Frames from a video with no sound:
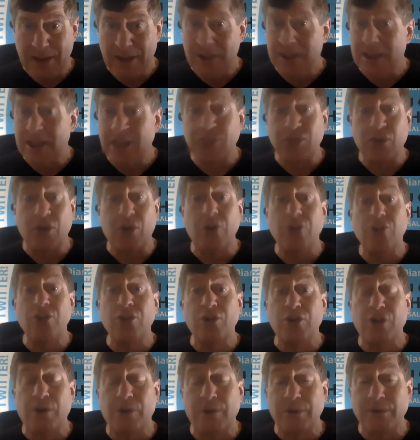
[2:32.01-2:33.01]
That's all you're
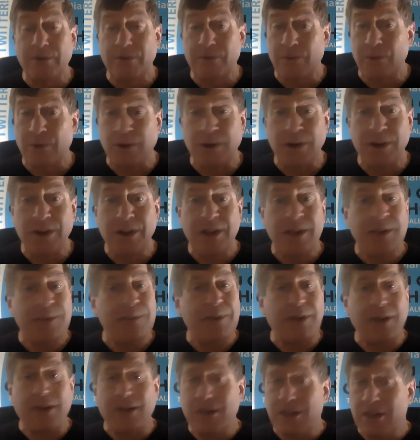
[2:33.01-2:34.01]
going for.
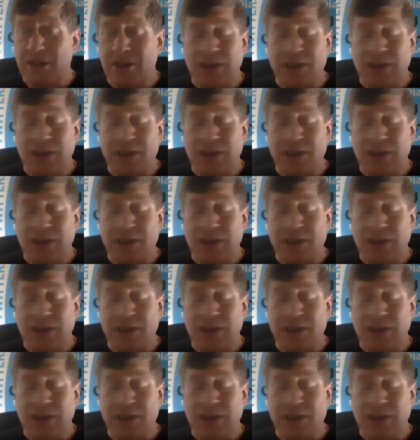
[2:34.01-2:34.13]
But